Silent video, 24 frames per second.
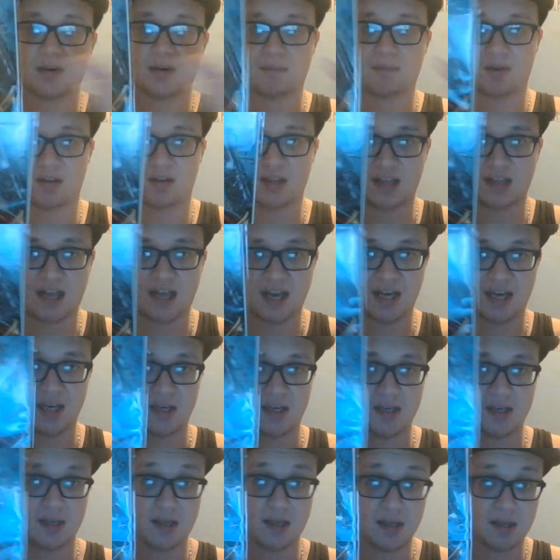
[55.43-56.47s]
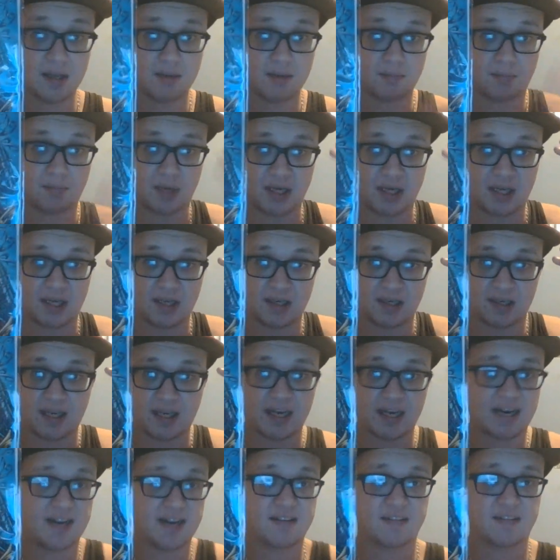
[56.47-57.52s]
about the lighting, but
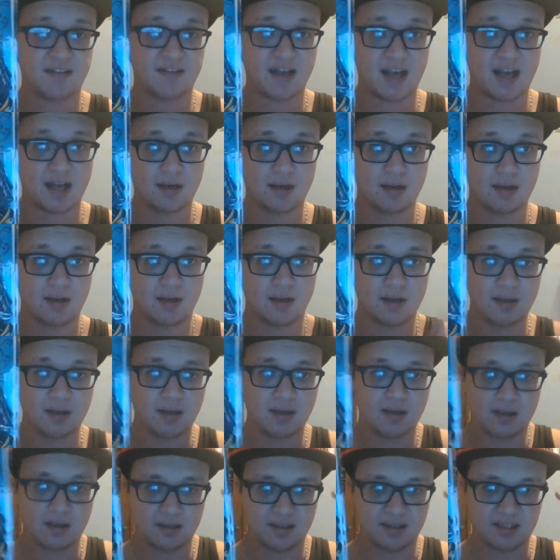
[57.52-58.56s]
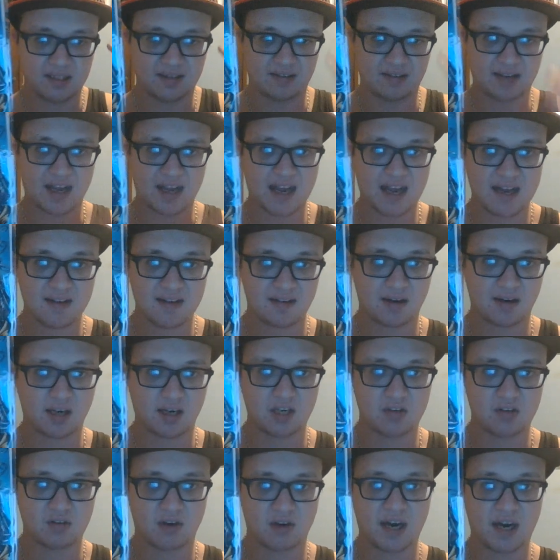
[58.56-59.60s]
like I said, these guys are
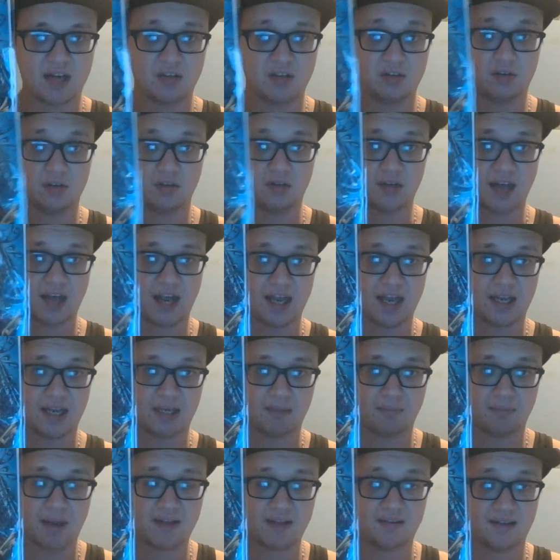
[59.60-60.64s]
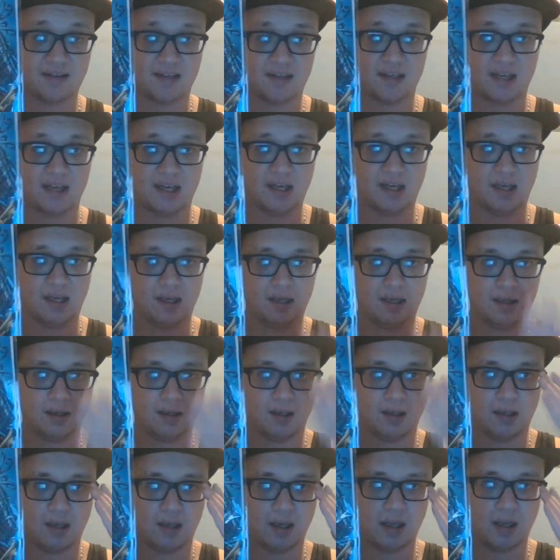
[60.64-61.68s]
trying to like basically
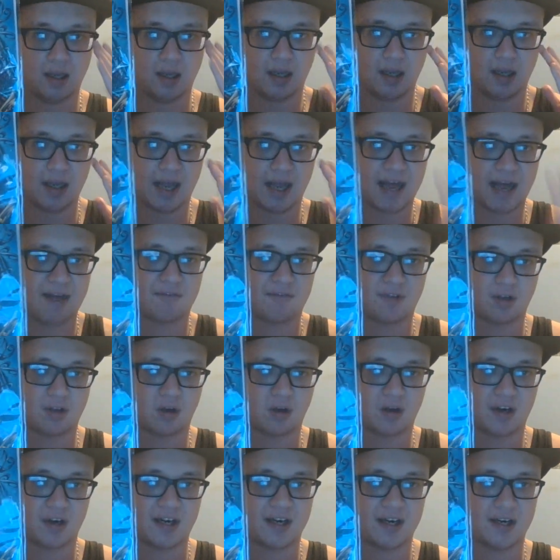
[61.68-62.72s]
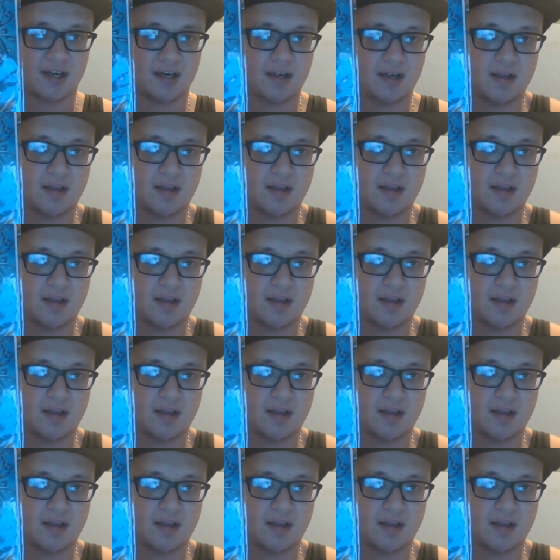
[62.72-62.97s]
have Glory